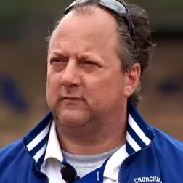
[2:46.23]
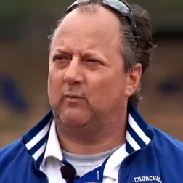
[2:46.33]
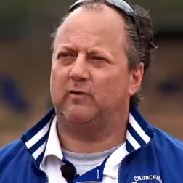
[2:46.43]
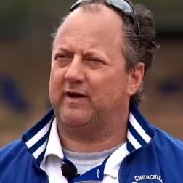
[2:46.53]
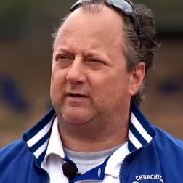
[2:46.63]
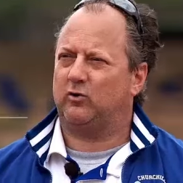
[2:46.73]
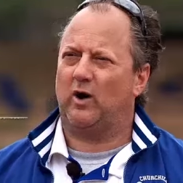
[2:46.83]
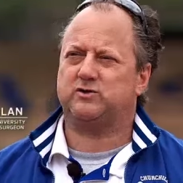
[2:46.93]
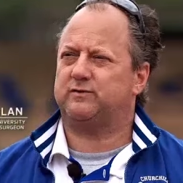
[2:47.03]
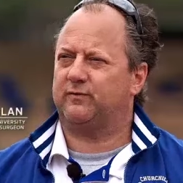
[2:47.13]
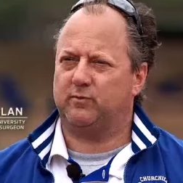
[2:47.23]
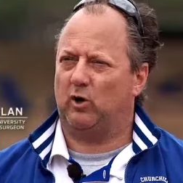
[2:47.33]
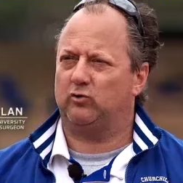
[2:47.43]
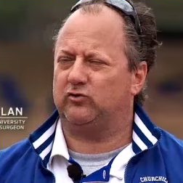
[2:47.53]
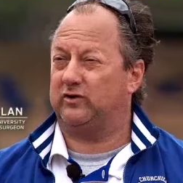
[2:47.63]
And we've had the question from
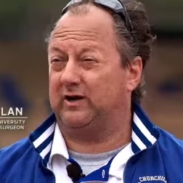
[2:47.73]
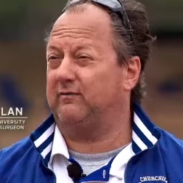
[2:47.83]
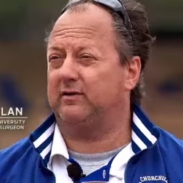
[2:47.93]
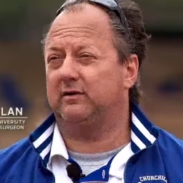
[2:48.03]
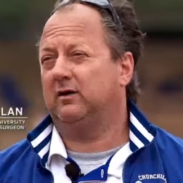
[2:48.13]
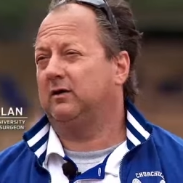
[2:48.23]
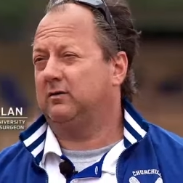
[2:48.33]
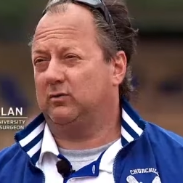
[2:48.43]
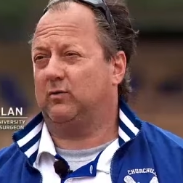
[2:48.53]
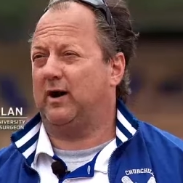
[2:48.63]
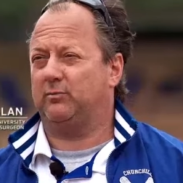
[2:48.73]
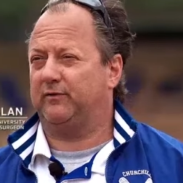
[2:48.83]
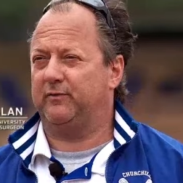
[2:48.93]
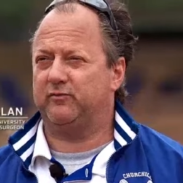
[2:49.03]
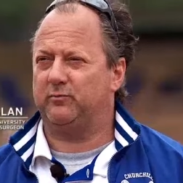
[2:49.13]
coaches and even, regrettably,
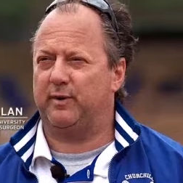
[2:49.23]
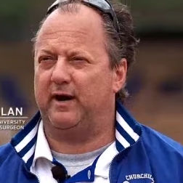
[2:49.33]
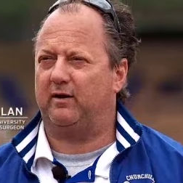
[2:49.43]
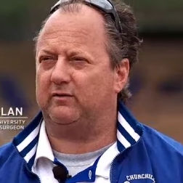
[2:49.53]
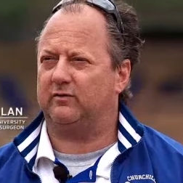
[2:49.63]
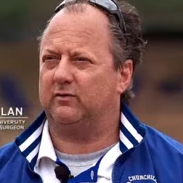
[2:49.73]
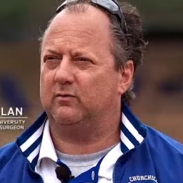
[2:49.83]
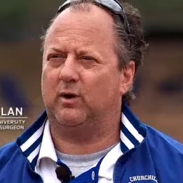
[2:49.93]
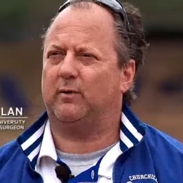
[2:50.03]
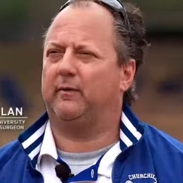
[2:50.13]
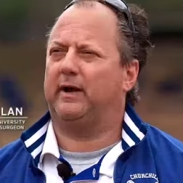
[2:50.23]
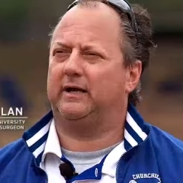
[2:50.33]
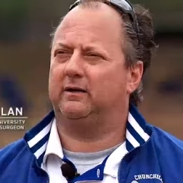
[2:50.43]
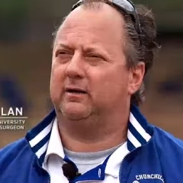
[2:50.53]
from some parents. Wait, wait, wait.